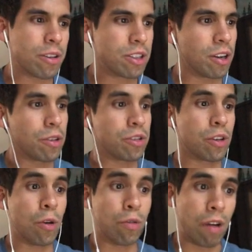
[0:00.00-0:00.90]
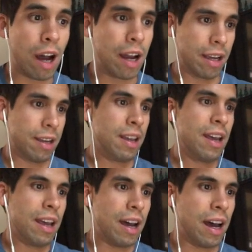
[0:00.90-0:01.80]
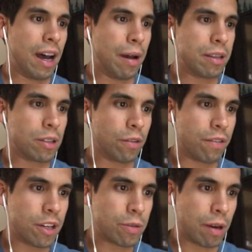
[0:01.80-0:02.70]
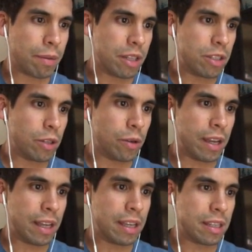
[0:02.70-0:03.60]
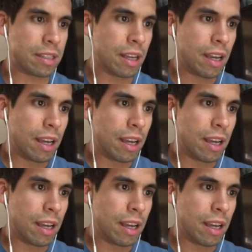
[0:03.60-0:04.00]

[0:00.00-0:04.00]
circles go wrong. So first what I'm going to do is